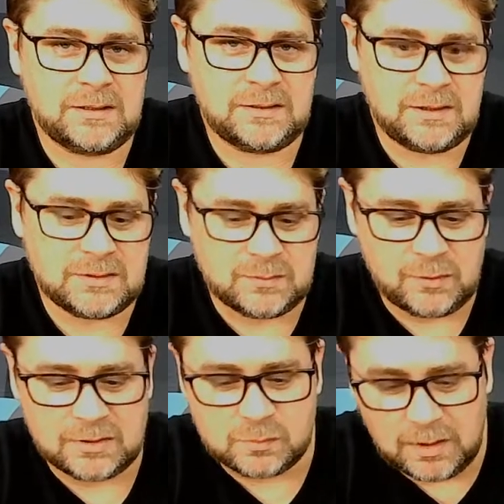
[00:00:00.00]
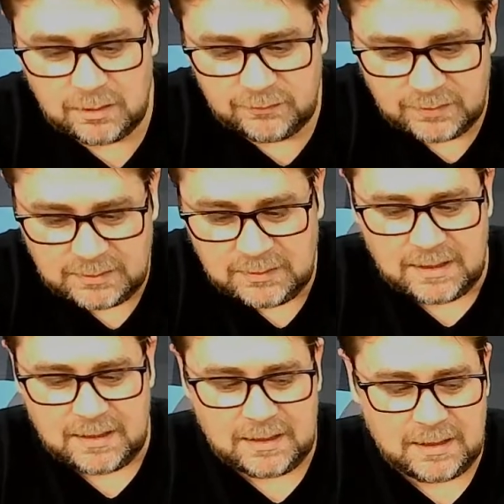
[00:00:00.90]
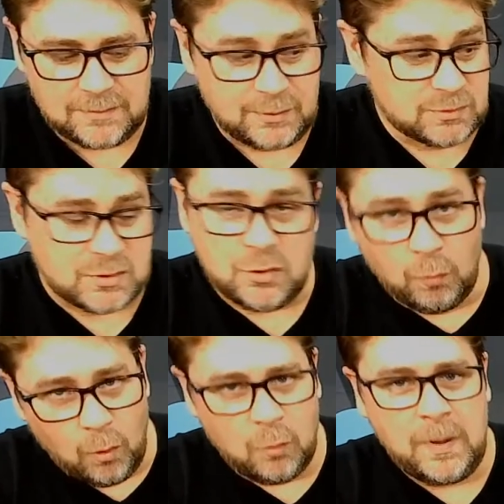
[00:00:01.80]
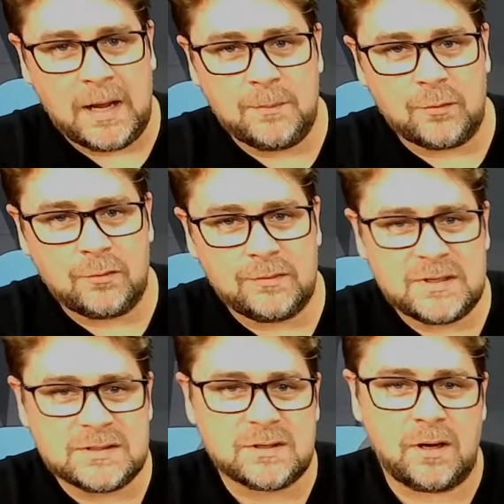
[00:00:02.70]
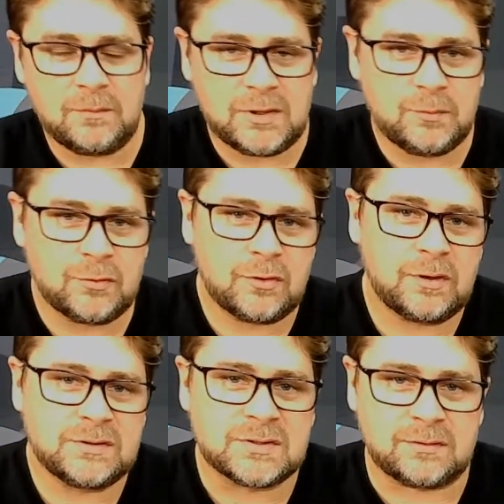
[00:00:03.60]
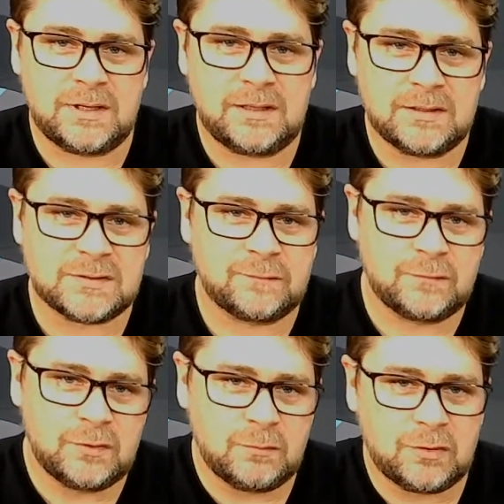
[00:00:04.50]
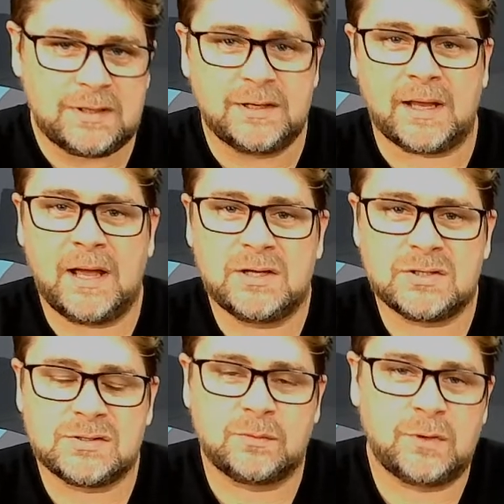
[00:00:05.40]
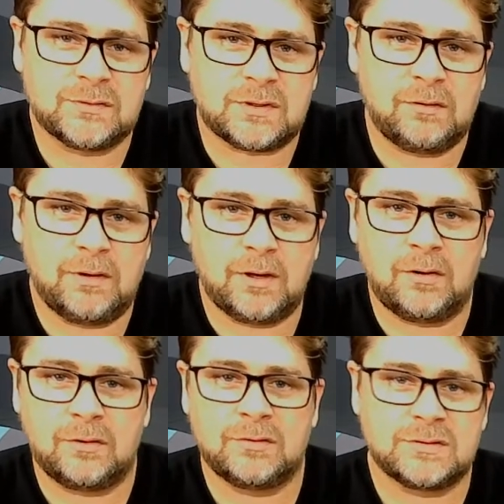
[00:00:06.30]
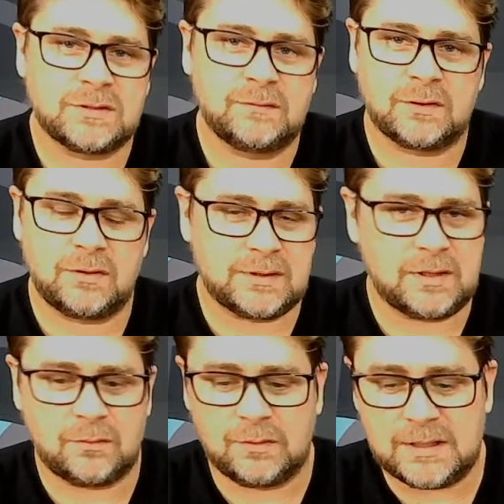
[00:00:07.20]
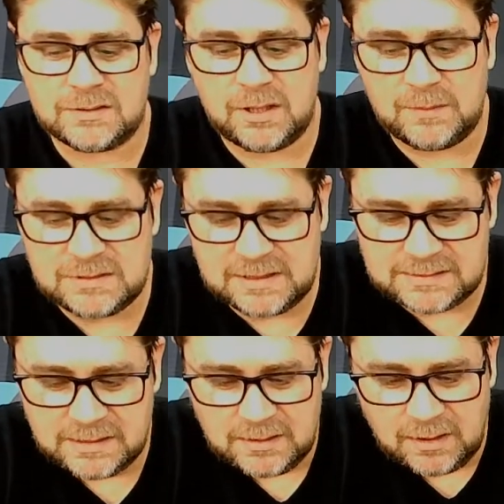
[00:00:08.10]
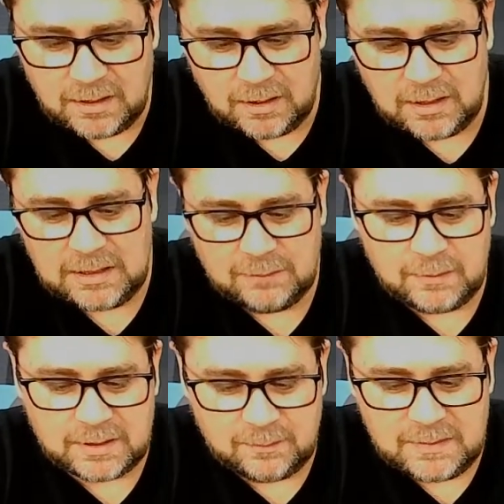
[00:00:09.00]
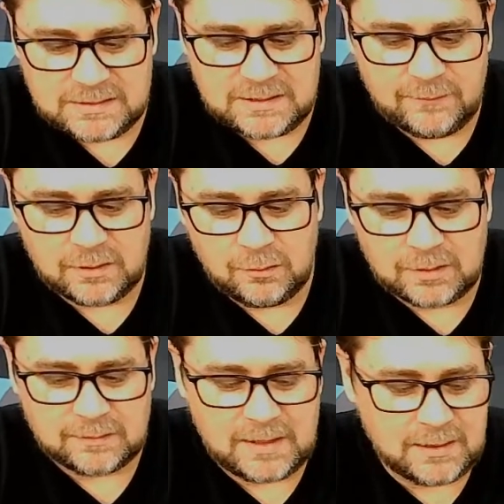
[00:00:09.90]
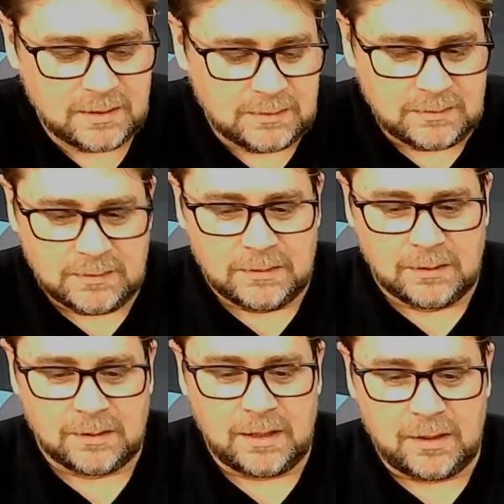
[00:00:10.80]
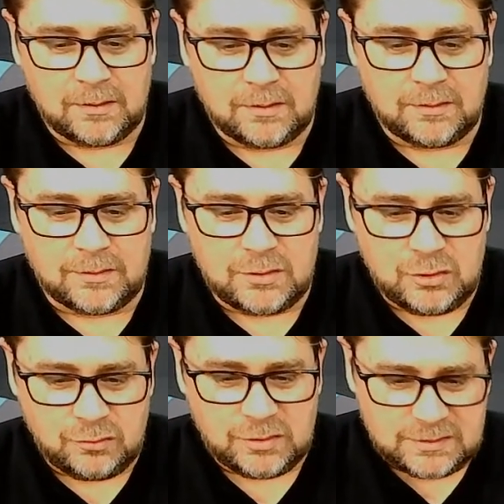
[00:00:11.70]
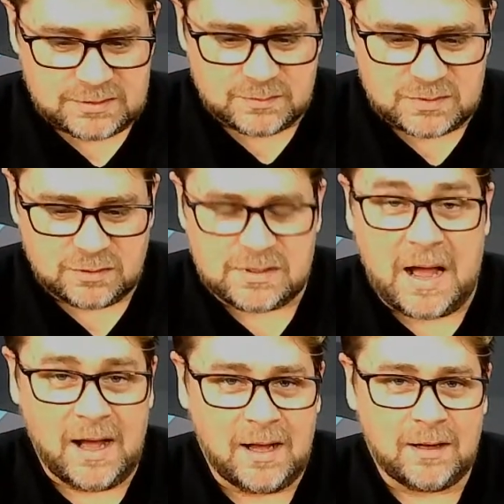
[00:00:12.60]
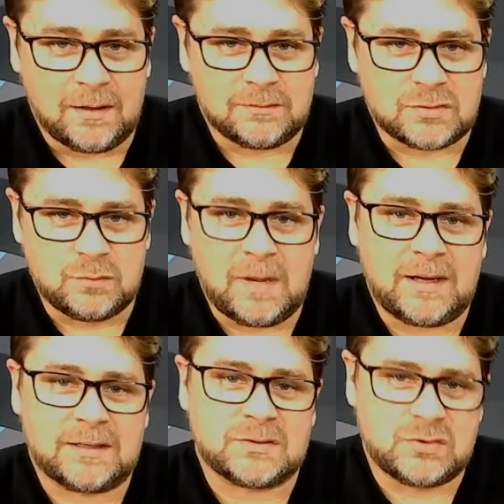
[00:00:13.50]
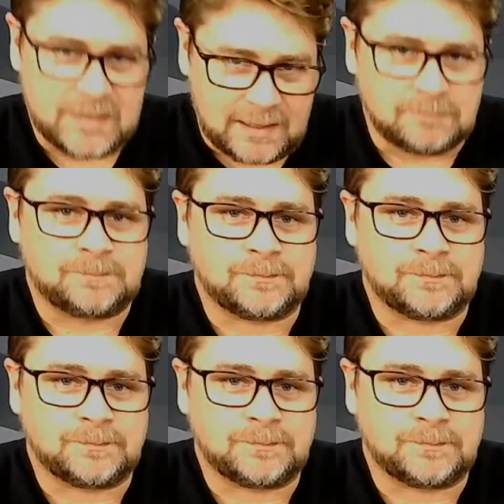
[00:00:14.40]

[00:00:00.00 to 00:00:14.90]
in the enterprise world. There is a new wallpaper on this guy. When you put it on screen, there's a few more indications on what's going on, who's delivering content, all that type of jazz. I highly recommend having a look at that. Now, the new units themselves are to market today.